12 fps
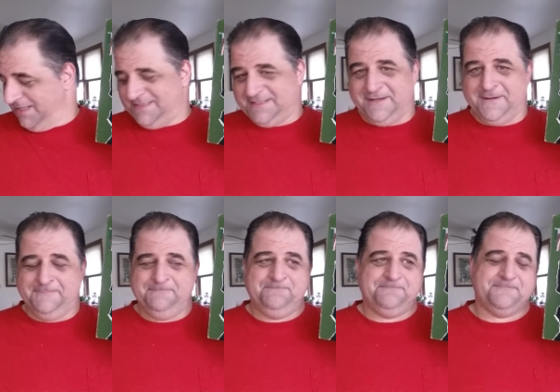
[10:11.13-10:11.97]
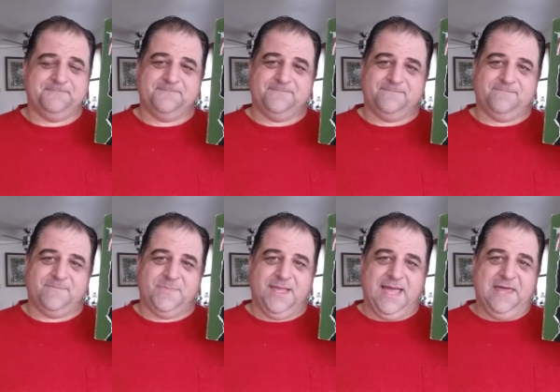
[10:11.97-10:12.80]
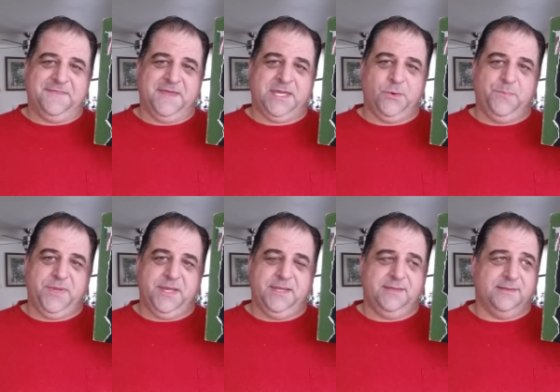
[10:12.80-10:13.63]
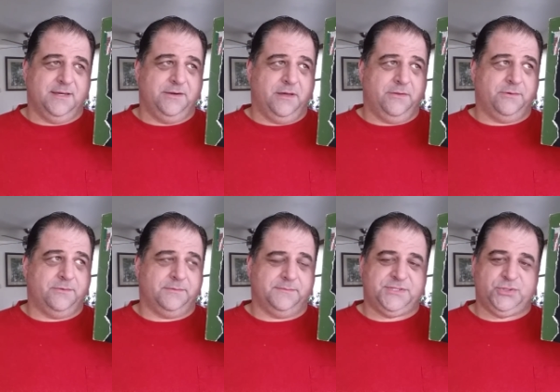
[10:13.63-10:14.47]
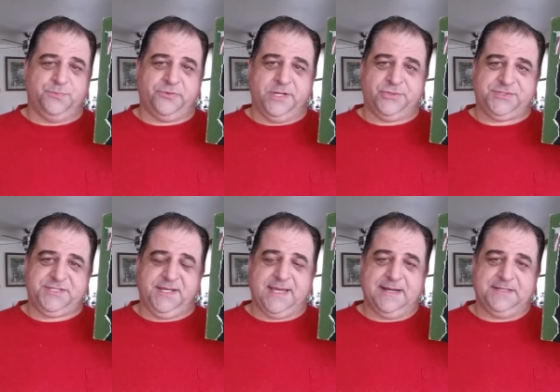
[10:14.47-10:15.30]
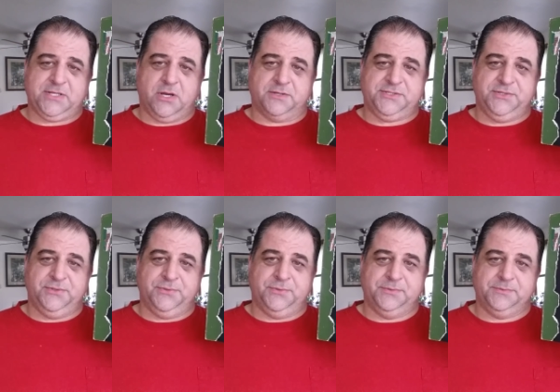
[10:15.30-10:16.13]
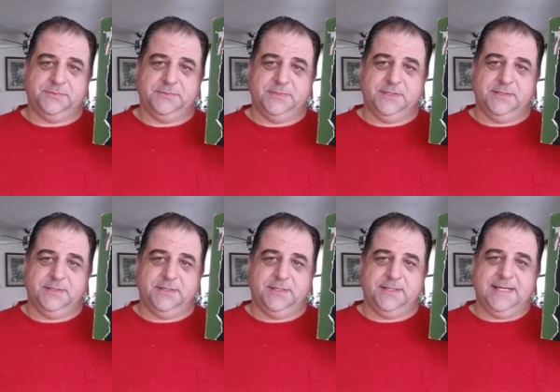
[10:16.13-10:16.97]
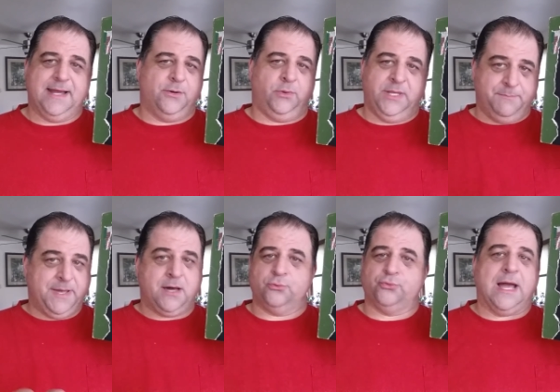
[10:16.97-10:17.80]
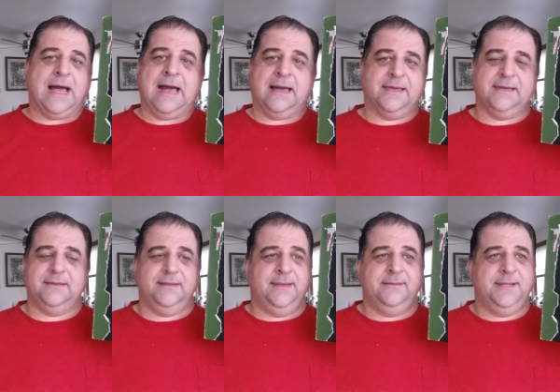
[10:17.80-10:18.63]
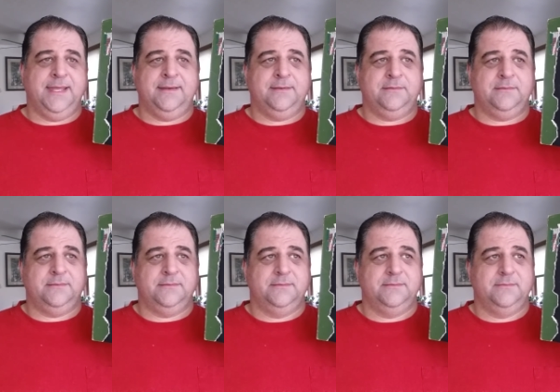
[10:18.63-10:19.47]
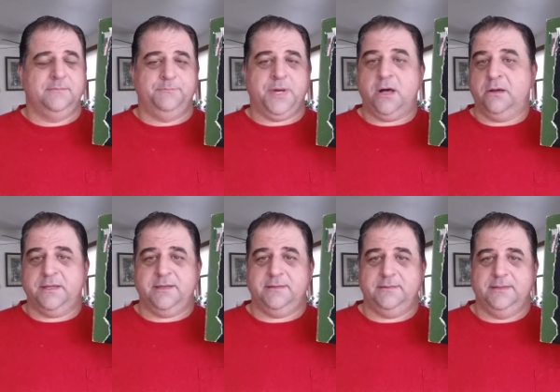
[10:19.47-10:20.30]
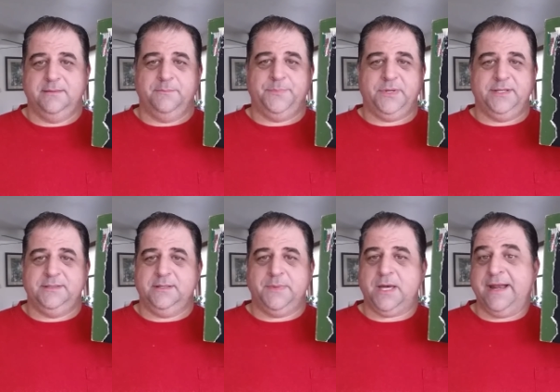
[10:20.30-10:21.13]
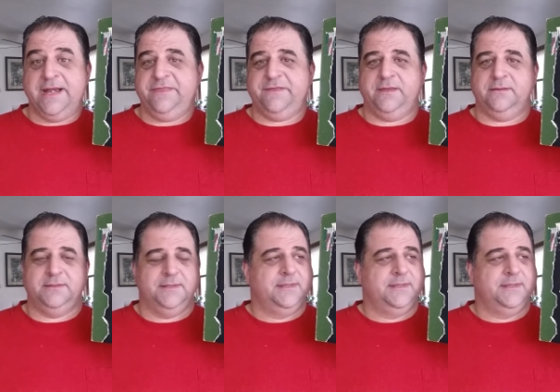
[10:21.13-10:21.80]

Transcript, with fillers: but um, I think he would be another super interesting guy to talk to, not only about rock and, and punk, but about anything.